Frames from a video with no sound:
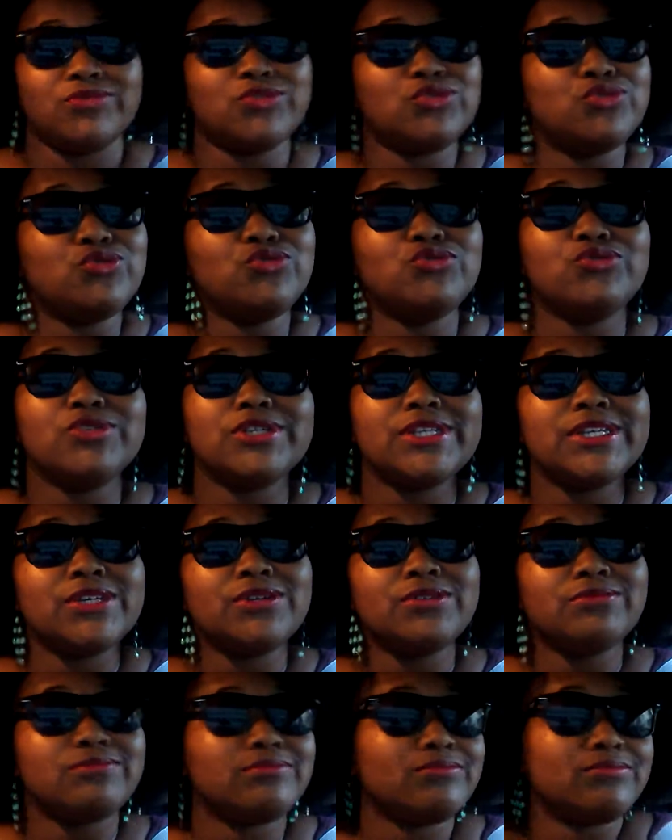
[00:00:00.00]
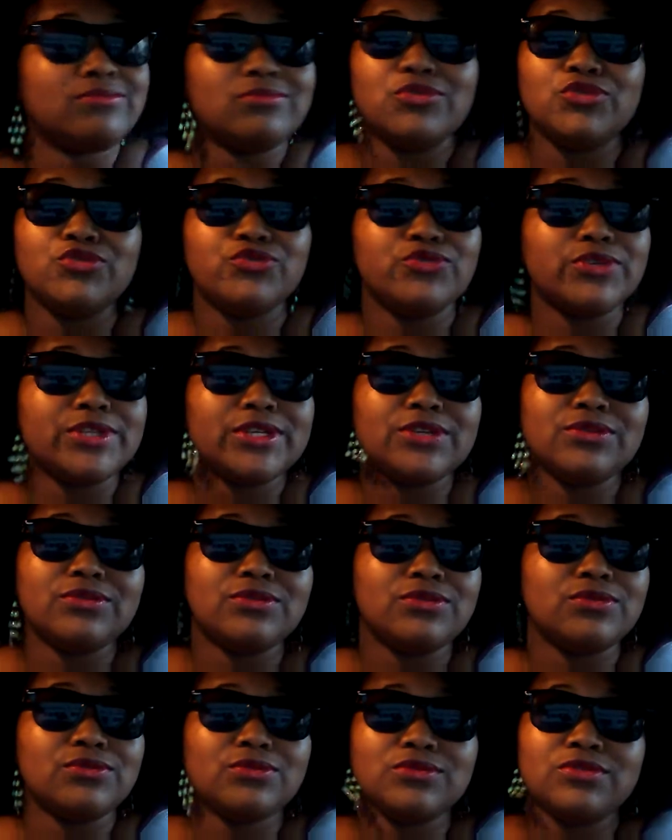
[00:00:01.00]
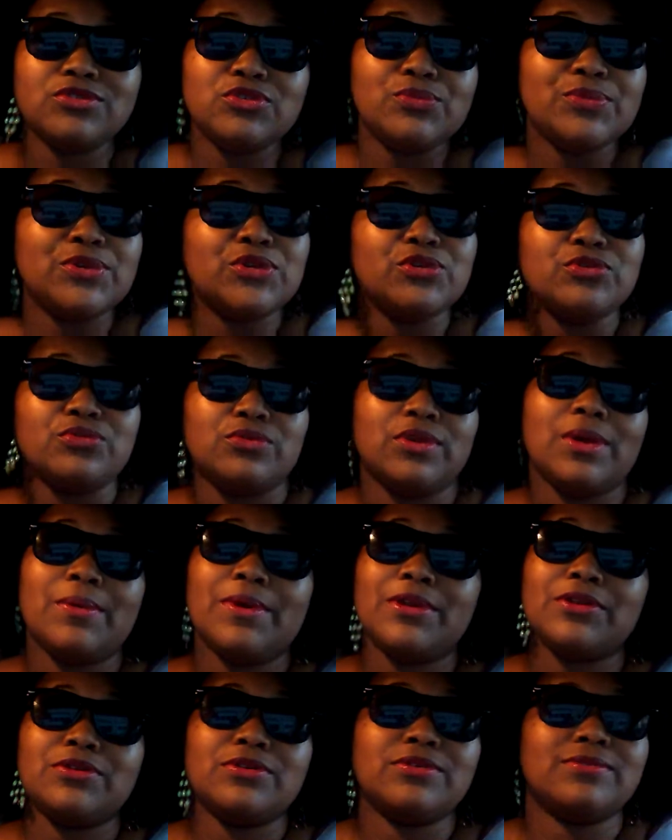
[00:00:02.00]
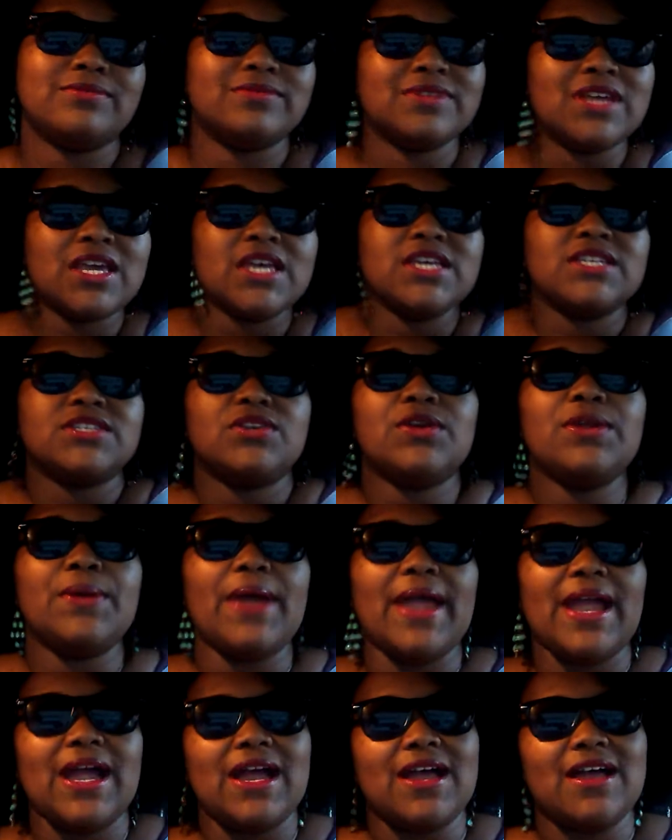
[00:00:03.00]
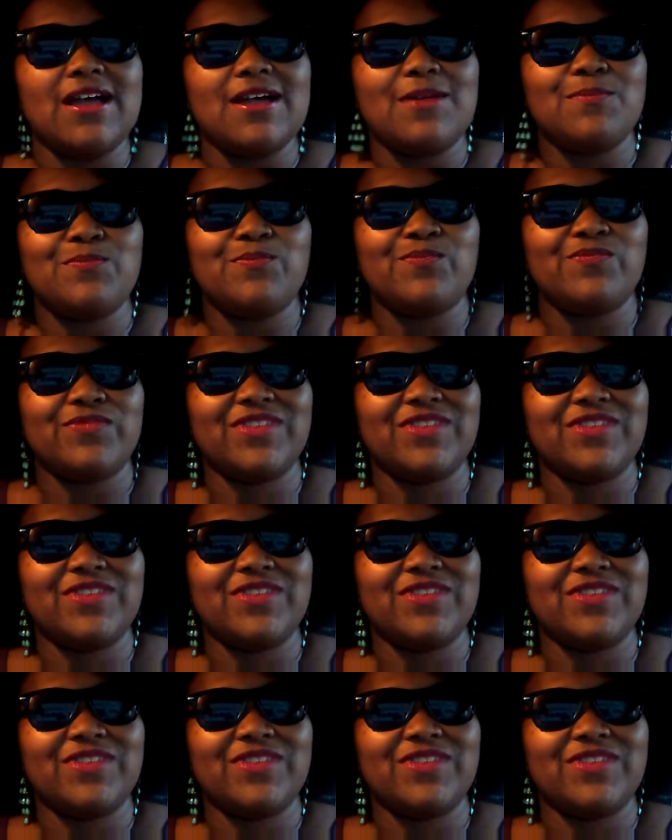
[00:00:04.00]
who's really who's really do, zooming who? Come on, dude. So anyway, um,